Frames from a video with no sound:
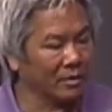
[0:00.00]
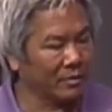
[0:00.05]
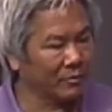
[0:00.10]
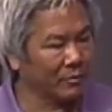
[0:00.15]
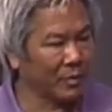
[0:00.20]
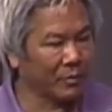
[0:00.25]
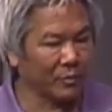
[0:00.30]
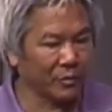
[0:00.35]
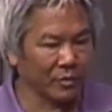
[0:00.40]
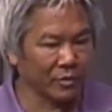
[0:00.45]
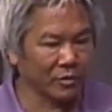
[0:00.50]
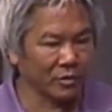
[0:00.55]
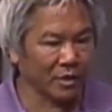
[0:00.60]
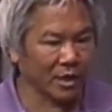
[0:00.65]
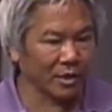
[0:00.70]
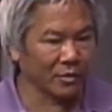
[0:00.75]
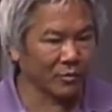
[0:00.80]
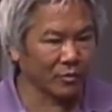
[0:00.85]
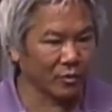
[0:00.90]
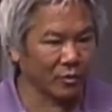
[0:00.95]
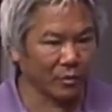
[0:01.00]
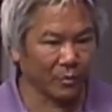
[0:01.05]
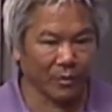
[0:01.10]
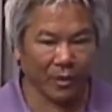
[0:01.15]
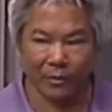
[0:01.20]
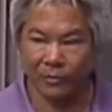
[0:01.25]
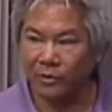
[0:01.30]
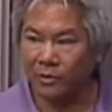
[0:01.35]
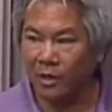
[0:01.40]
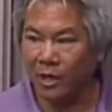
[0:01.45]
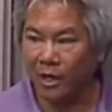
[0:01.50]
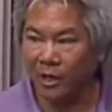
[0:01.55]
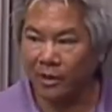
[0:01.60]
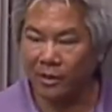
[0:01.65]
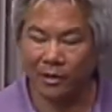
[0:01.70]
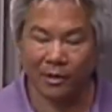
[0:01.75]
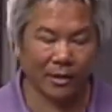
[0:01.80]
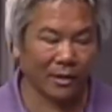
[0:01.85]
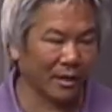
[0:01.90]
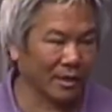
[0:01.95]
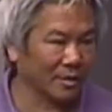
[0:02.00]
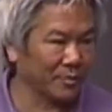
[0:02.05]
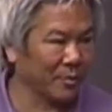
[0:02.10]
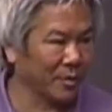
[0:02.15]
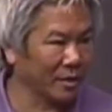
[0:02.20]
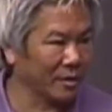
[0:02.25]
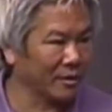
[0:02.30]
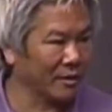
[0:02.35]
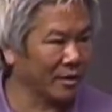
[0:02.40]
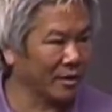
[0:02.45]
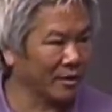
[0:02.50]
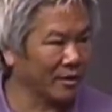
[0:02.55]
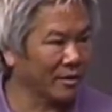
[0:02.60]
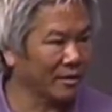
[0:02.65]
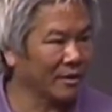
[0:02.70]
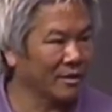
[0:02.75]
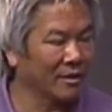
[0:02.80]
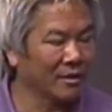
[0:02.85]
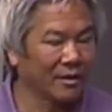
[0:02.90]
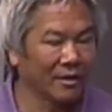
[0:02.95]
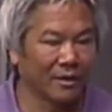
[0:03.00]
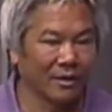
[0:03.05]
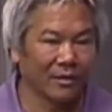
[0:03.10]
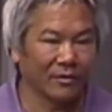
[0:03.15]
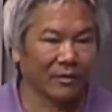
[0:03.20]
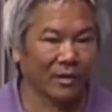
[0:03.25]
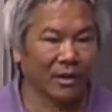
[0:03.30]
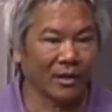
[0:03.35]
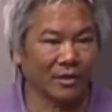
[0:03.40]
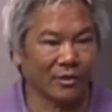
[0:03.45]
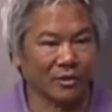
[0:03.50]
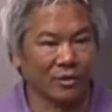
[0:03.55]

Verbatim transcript: remember those days when Groupon was hot and the next big thing, right?